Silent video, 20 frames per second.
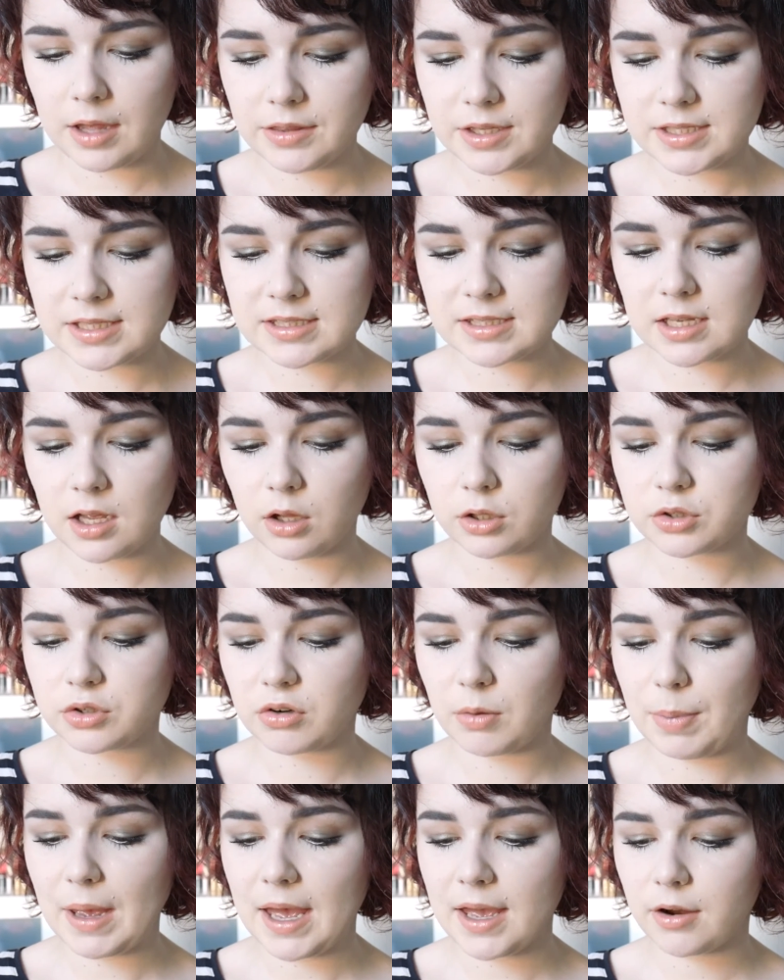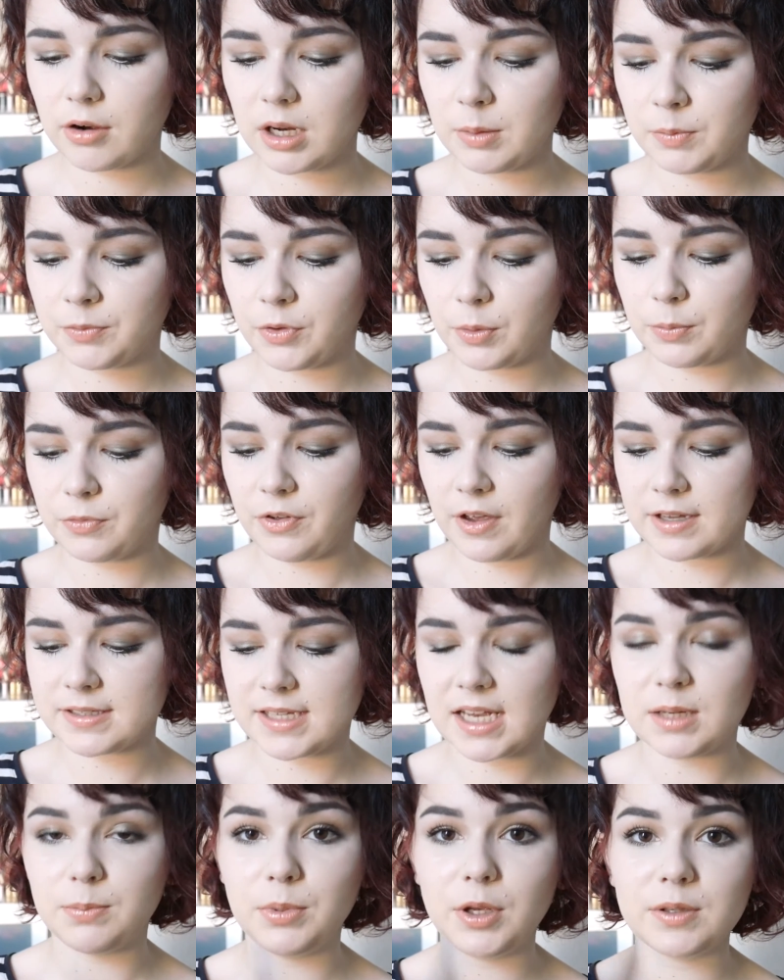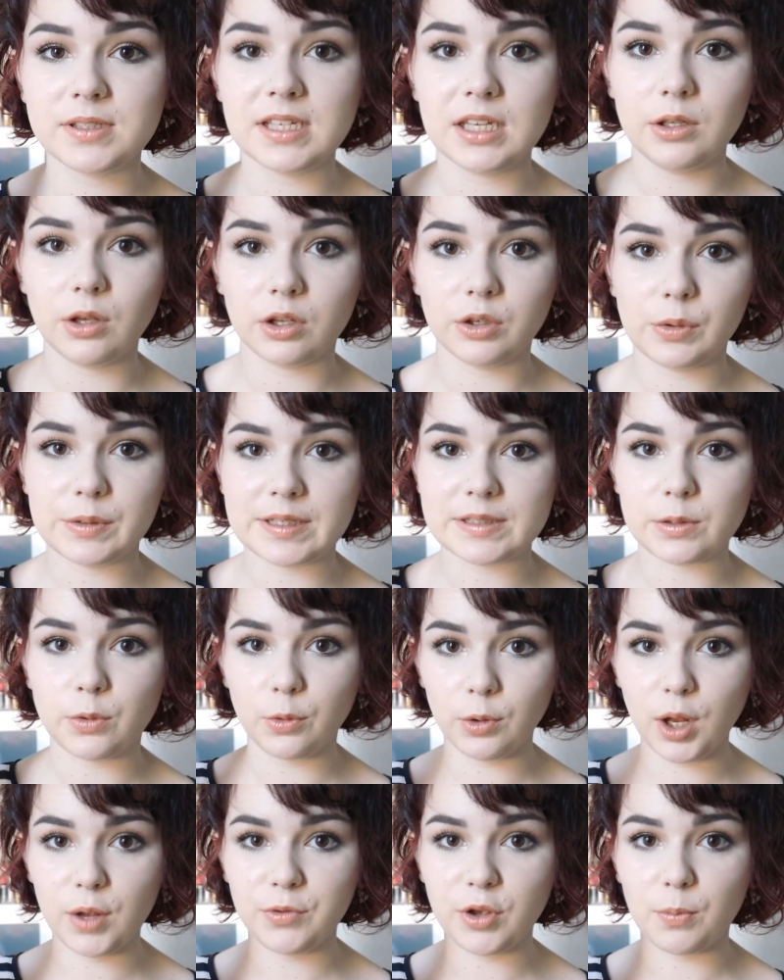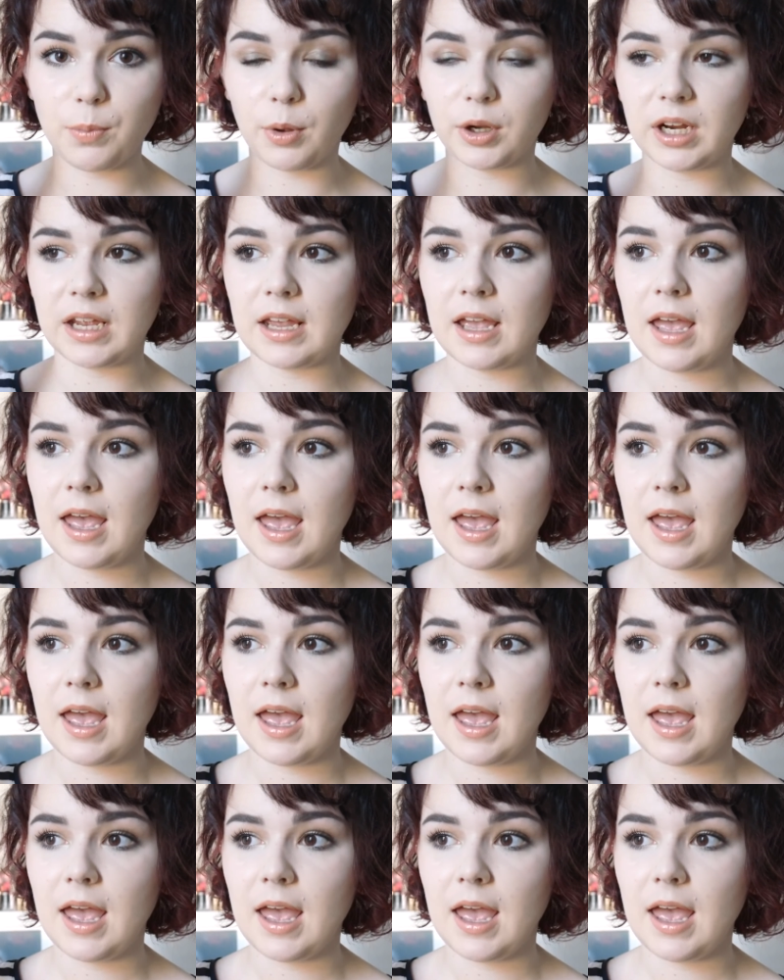This is the Ultra Repair Cream from First Aid Beauty. You can use this all over your body.